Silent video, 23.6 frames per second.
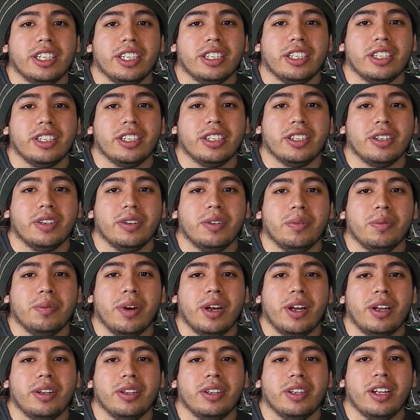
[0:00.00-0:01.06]
And,
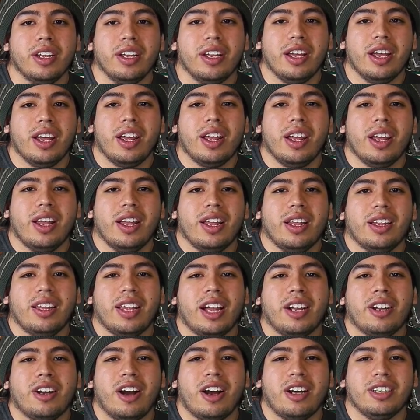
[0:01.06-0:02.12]
well,
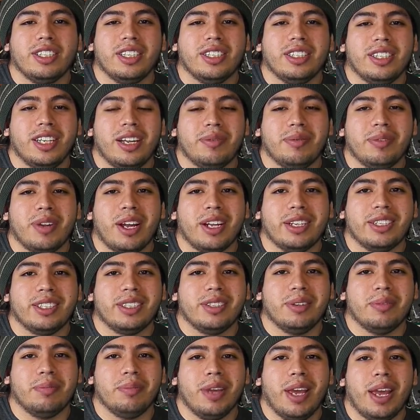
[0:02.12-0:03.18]
that causes them not
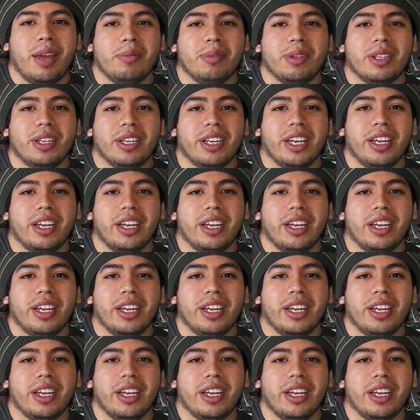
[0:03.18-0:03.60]
to be able to